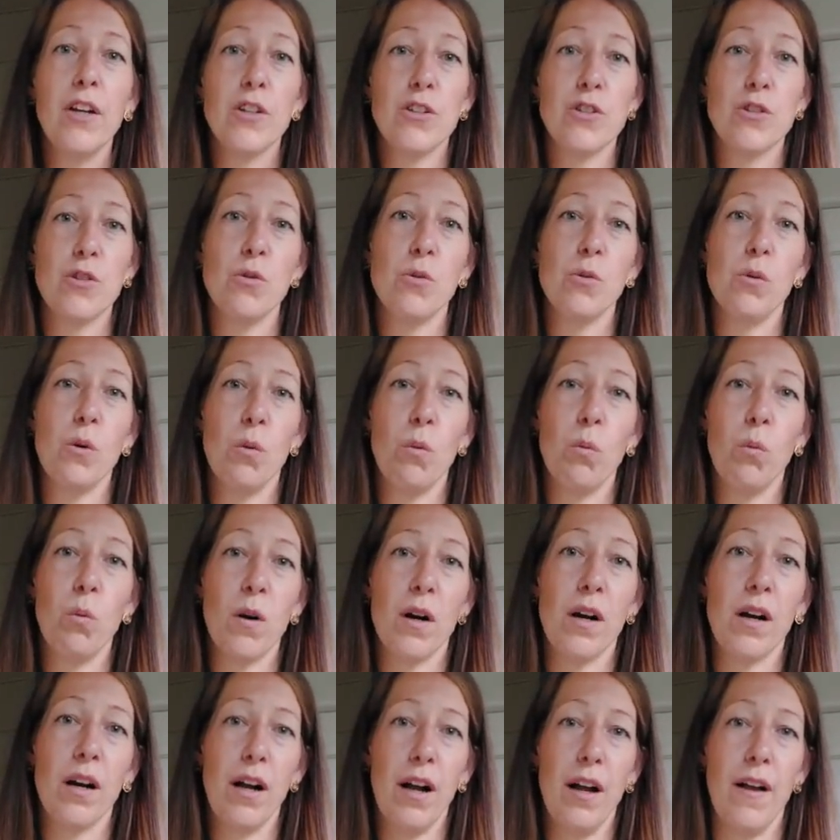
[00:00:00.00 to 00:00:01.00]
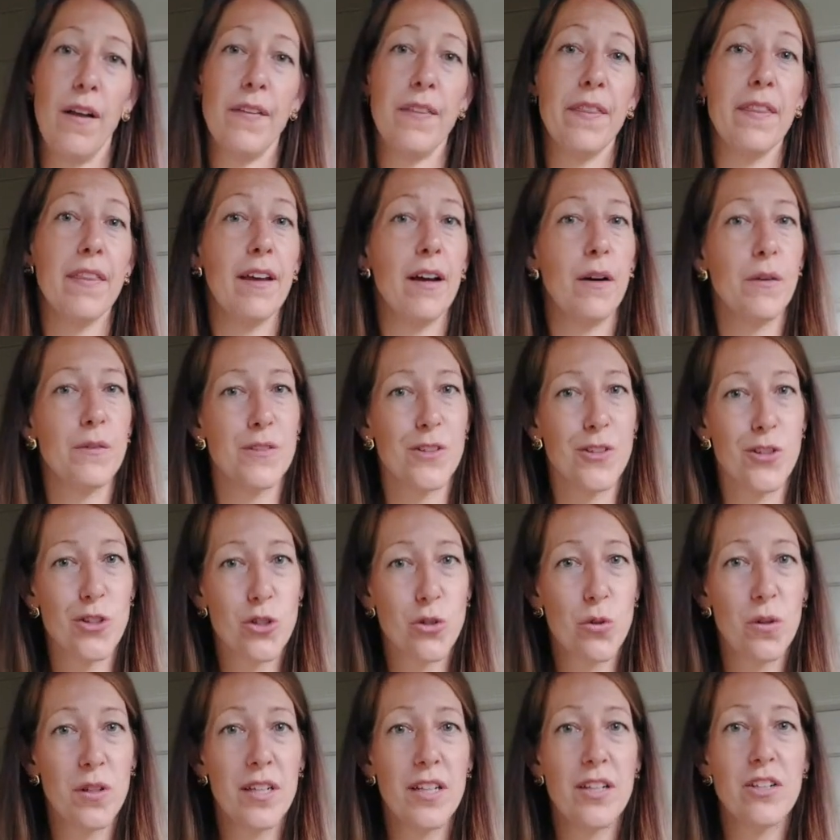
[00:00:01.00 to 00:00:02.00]
to work on the housing
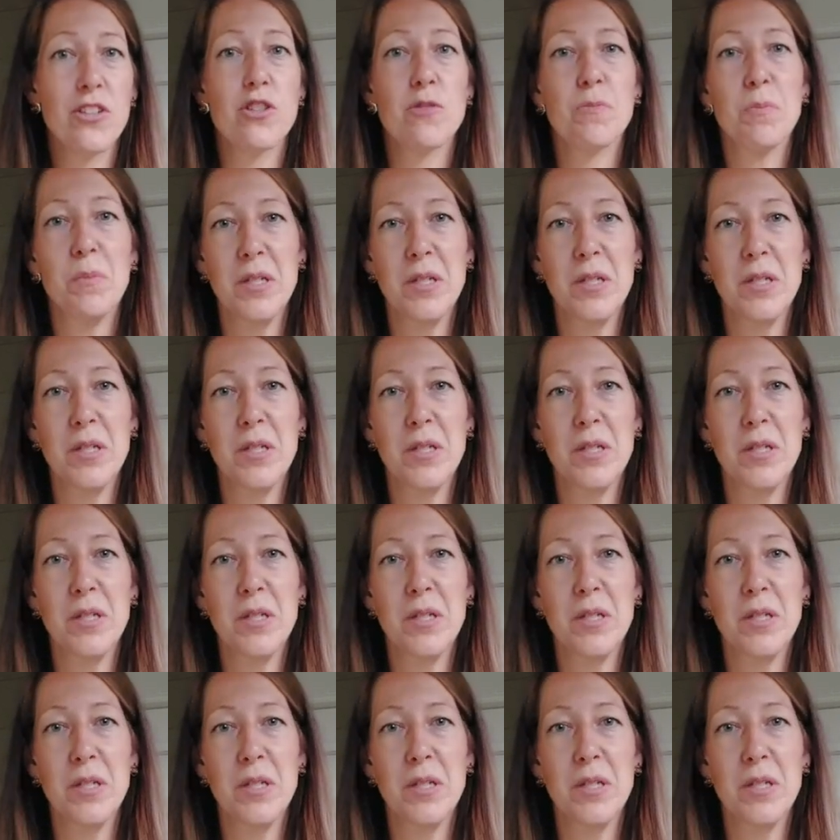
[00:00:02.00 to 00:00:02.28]
shortage,